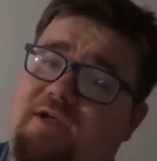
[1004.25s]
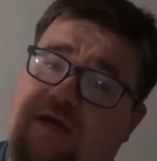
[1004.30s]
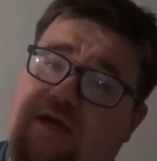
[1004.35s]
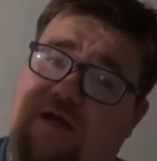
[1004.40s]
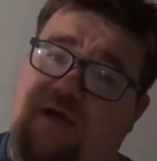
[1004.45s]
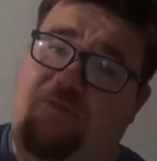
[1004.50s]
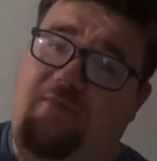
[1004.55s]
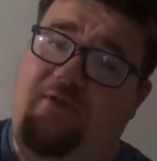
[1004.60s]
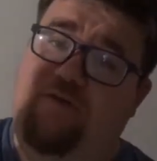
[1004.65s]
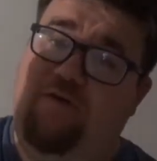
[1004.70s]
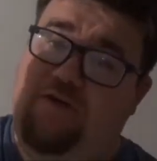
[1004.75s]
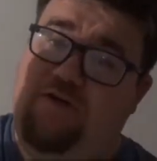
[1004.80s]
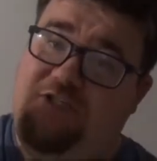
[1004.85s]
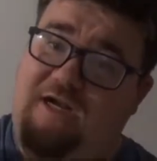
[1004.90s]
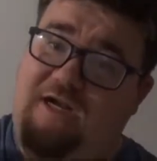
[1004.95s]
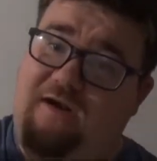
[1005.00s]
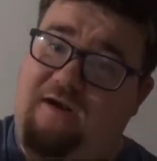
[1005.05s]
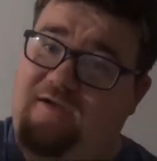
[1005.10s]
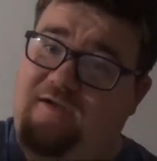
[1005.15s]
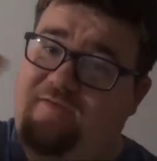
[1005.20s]
And they've got
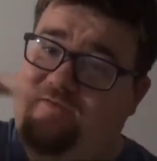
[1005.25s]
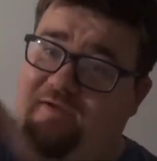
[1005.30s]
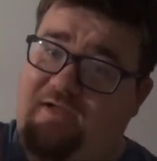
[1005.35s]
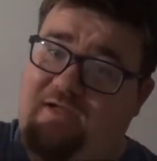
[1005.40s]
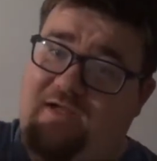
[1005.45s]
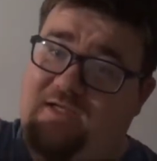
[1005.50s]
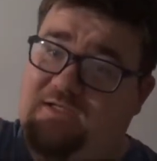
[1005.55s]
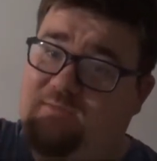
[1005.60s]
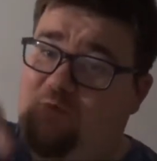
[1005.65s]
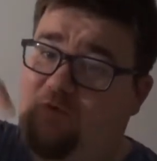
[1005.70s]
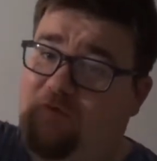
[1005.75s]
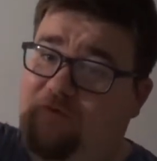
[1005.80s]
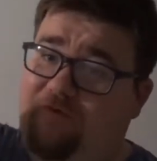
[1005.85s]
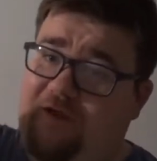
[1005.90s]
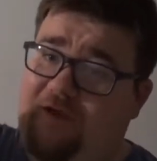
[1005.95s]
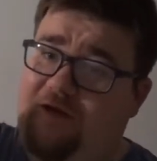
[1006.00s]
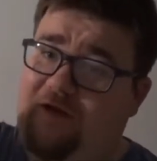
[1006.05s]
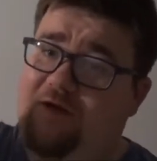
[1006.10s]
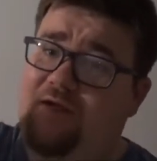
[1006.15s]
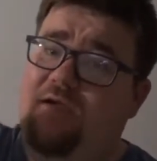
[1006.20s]
a small
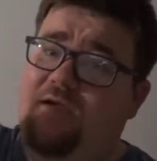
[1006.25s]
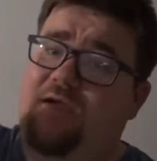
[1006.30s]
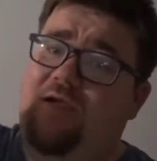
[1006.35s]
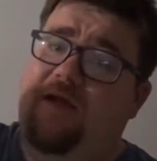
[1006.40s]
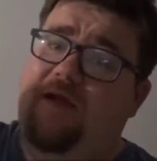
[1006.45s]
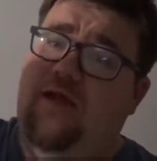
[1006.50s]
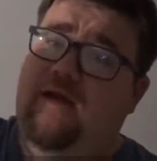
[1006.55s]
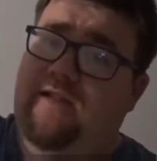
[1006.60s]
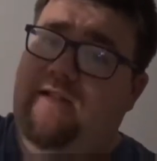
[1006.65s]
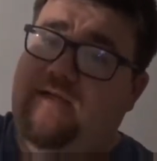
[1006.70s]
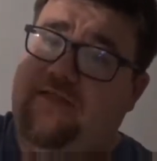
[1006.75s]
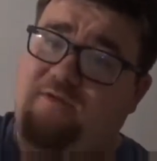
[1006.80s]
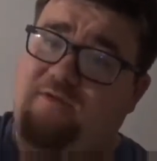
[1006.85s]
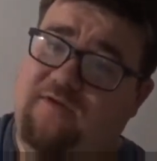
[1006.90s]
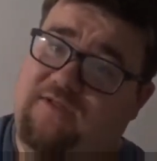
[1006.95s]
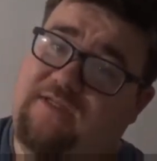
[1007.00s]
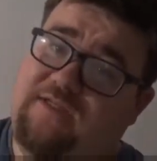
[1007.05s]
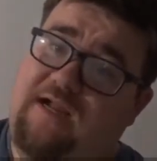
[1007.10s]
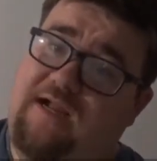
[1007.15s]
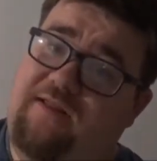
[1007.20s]
fin, and they sort of
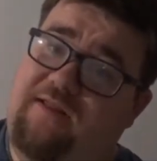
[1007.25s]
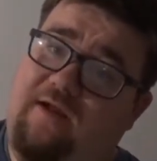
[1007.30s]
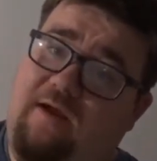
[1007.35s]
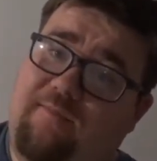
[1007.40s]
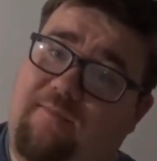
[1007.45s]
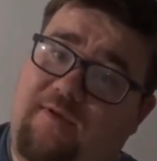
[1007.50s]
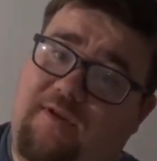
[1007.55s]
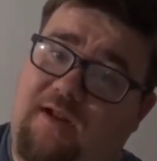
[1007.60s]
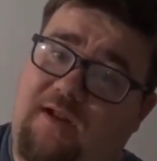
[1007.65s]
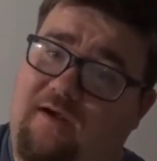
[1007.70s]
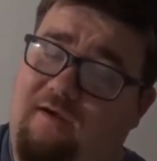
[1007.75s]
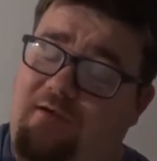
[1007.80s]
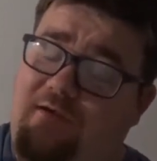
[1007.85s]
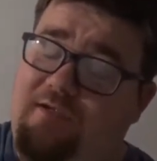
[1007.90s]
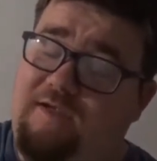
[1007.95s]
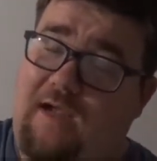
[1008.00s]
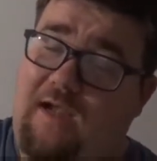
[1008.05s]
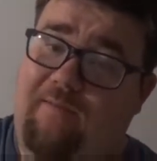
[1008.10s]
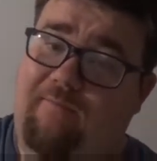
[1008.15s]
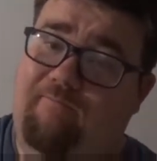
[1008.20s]
stay in the upper
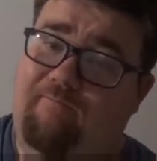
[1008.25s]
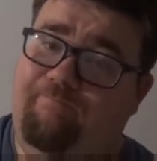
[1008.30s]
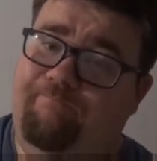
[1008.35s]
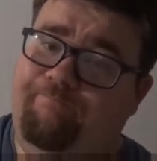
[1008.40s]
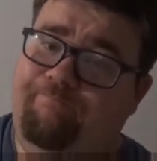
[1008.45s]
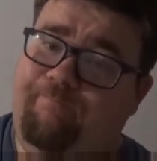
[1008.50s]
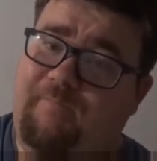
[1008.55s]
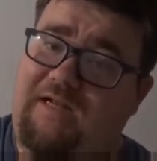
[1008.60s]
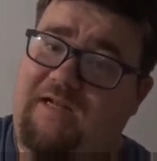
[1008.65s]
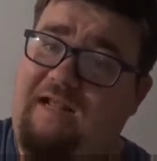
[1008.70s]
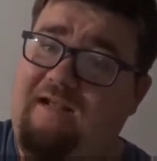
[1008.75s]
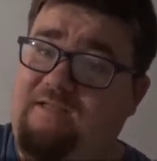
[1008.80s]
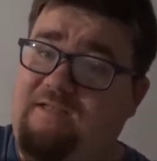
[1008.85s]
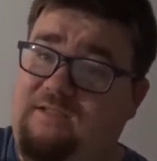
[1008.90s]
layers of